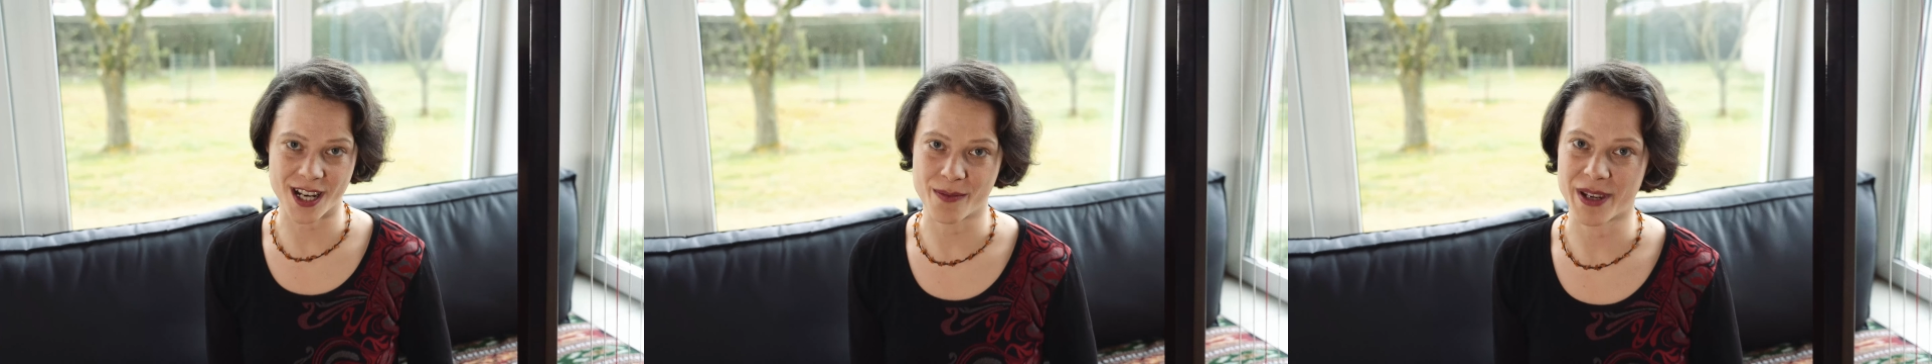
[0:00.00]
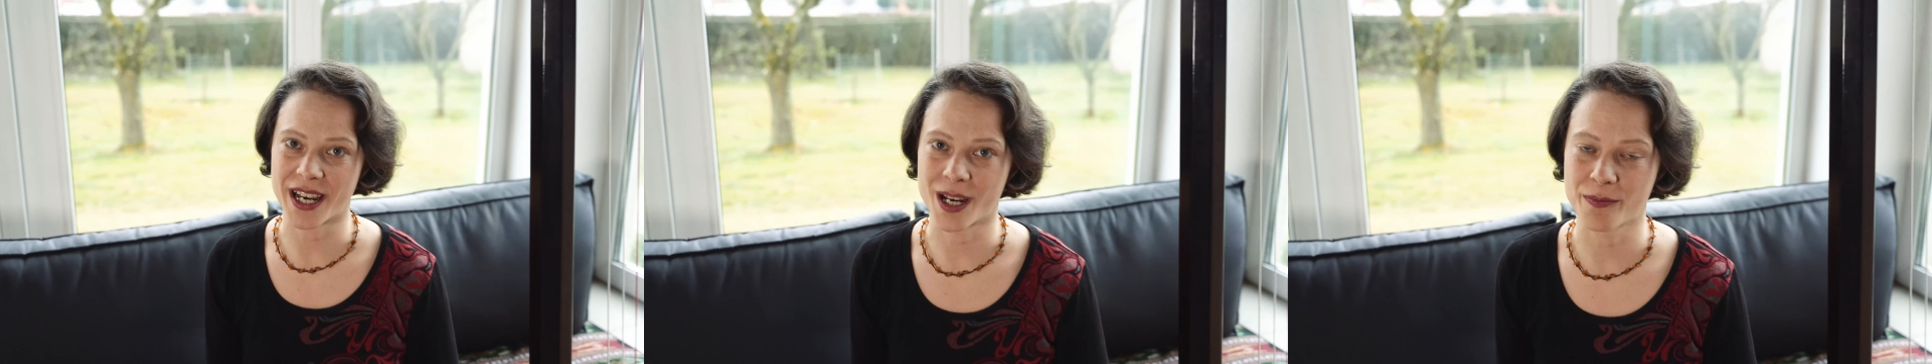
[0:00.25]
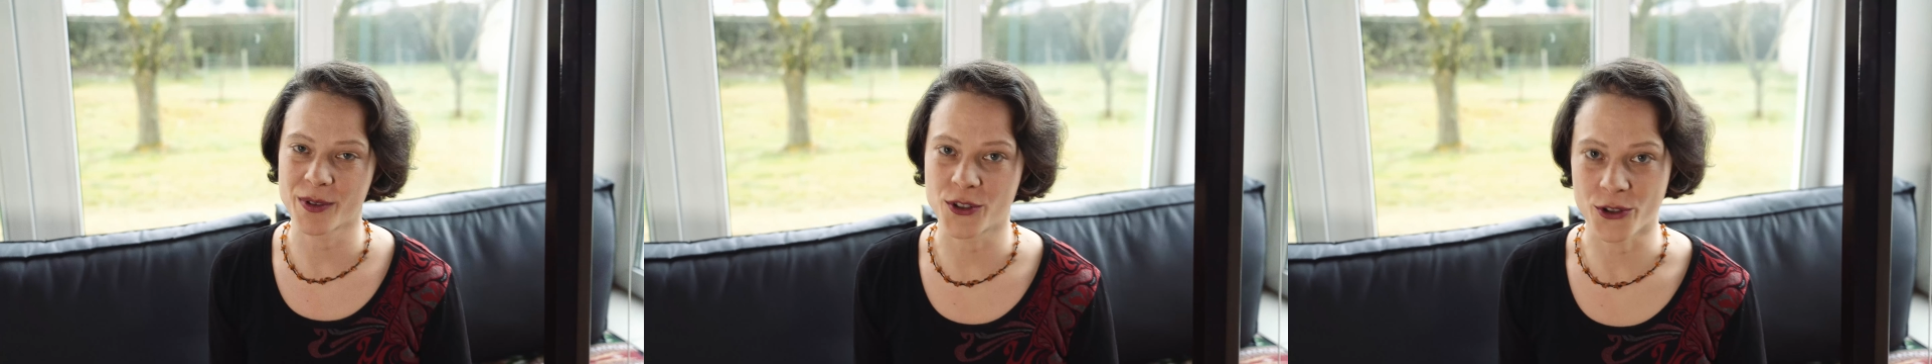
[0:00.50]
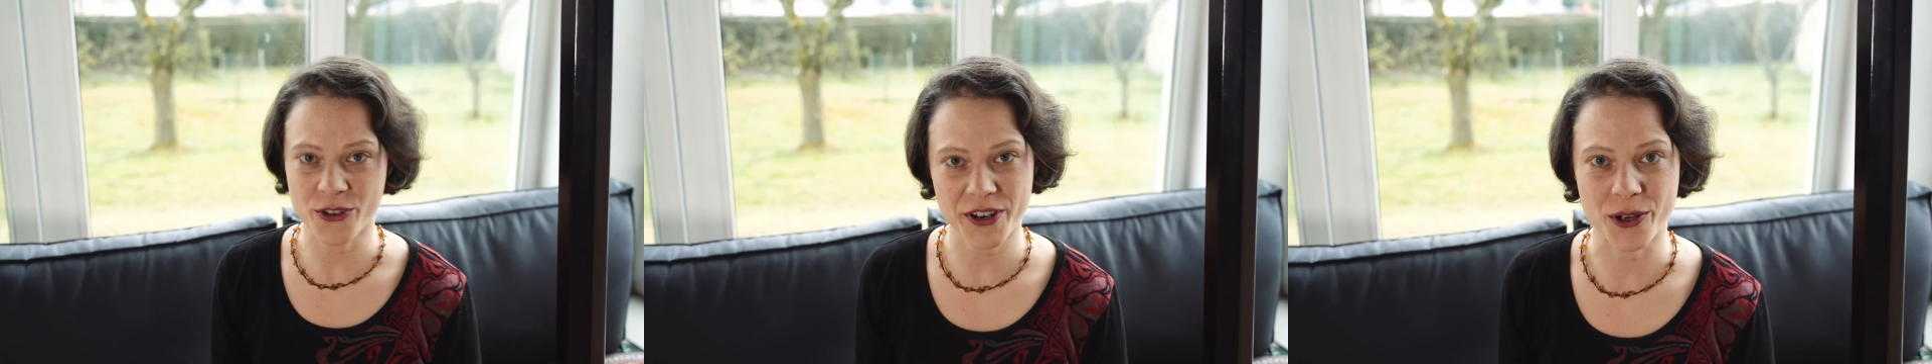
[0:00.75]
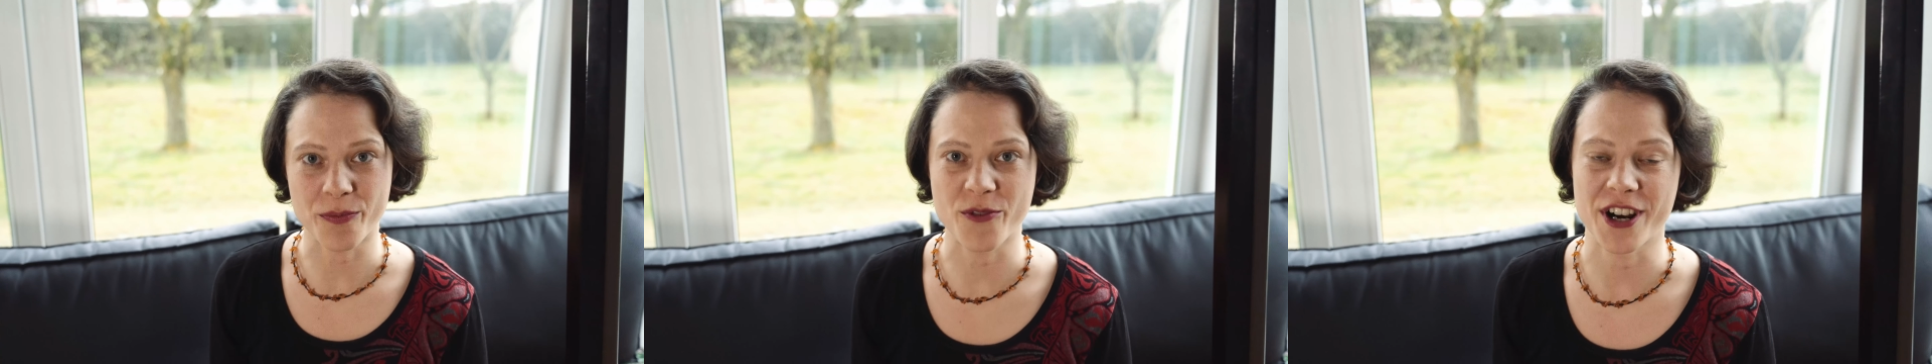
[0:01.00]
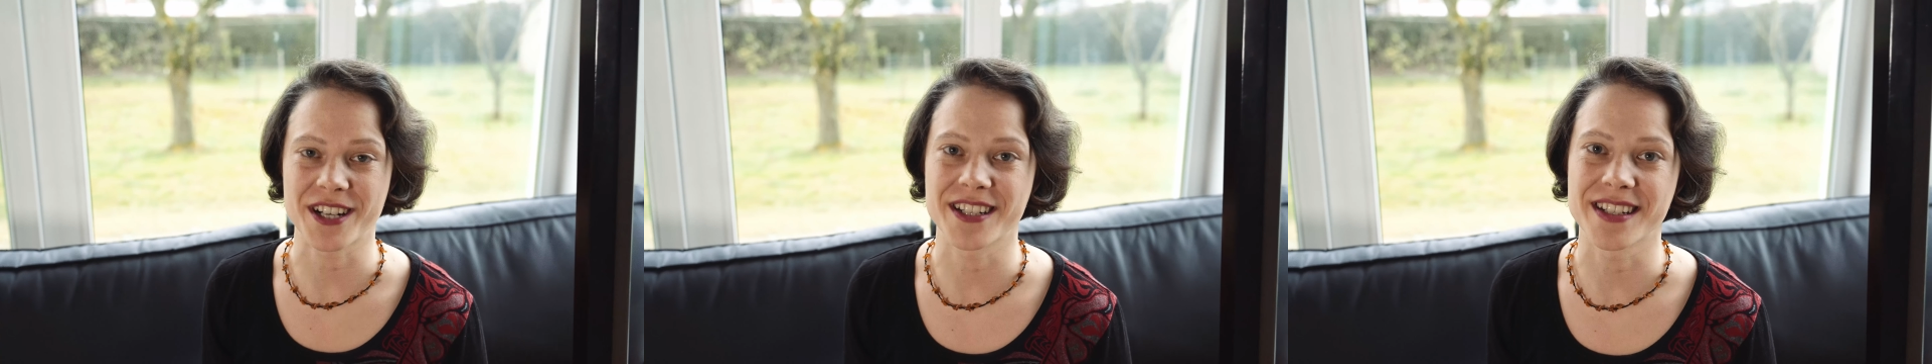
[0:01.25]
coming up during your
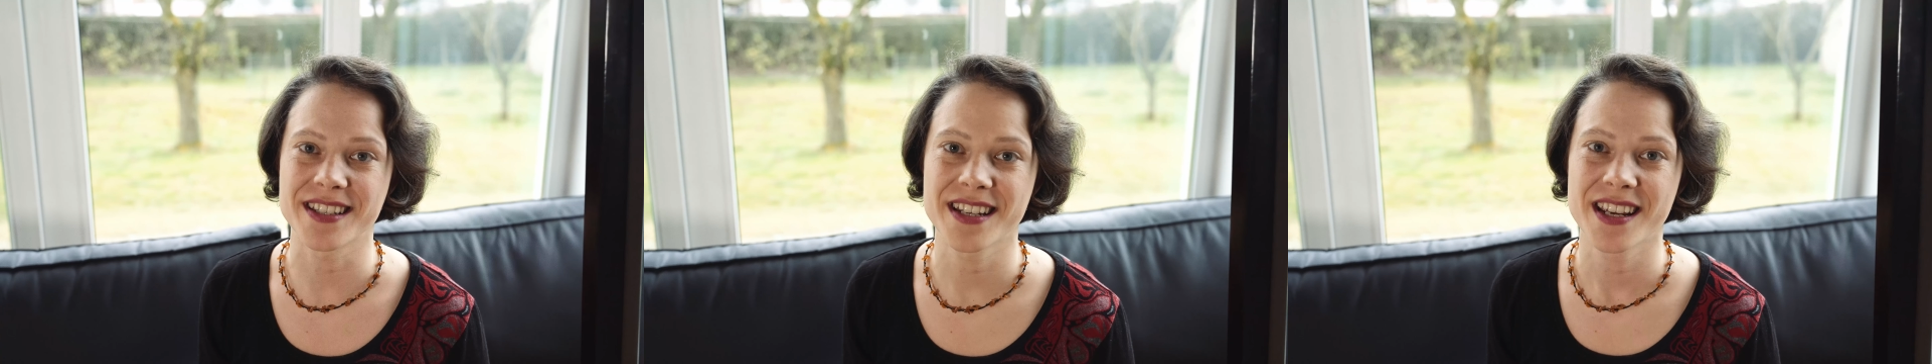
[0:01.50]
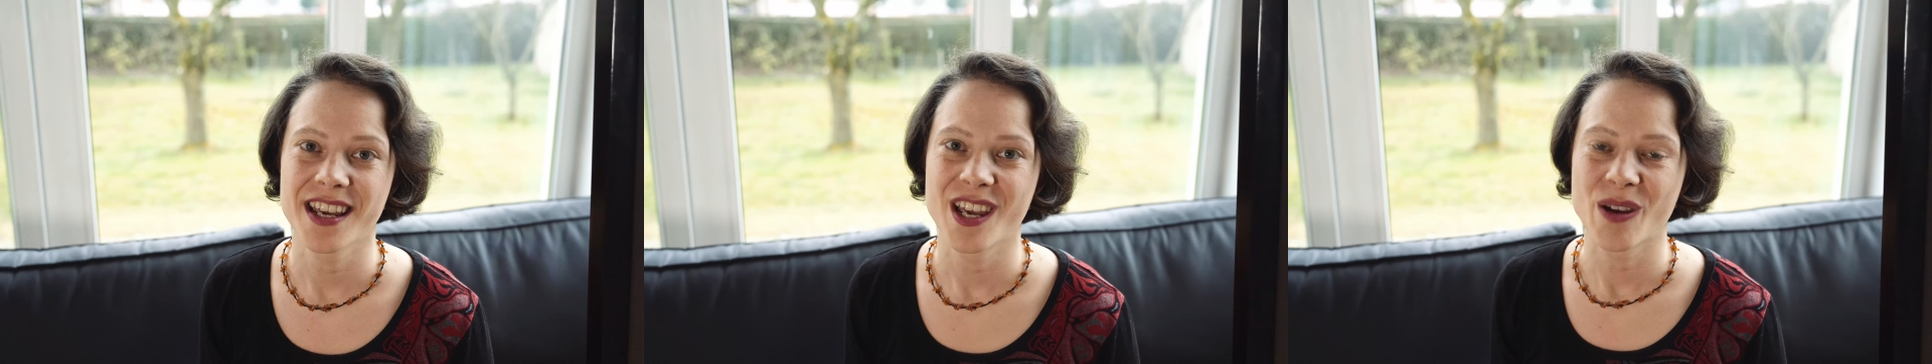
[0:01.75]
practice,